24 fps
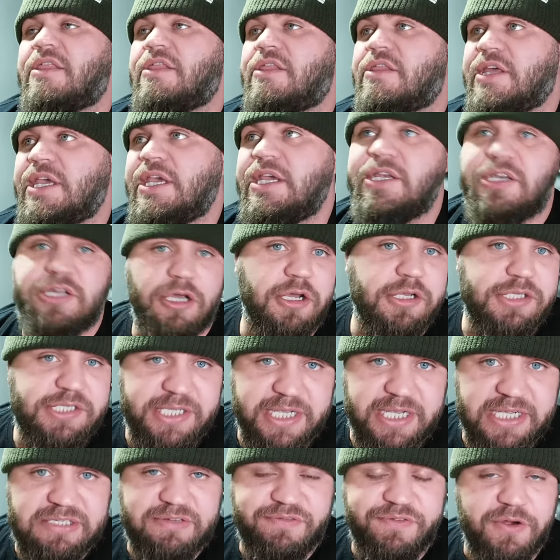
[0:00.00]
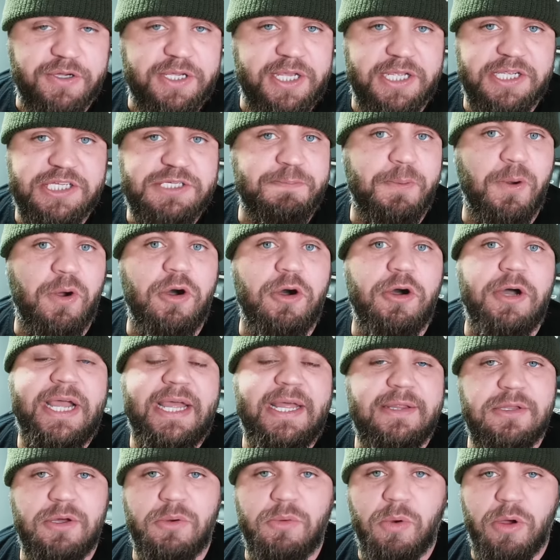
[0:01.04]
the dirtiest fucking sport
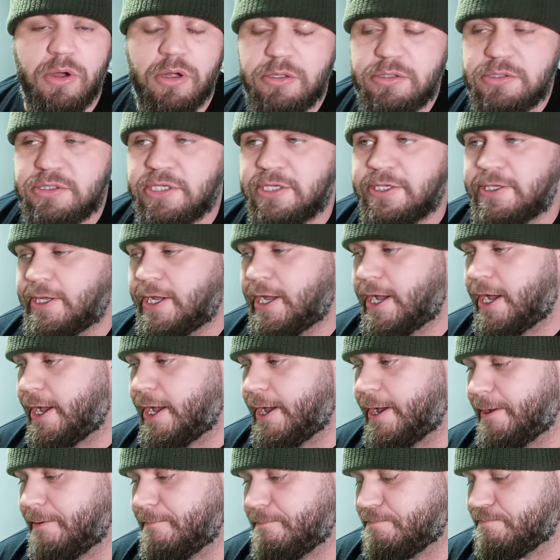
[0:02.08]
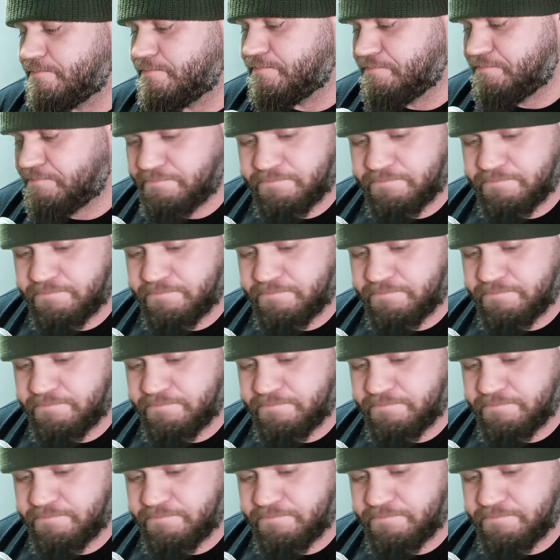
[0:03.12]
in the world. Um,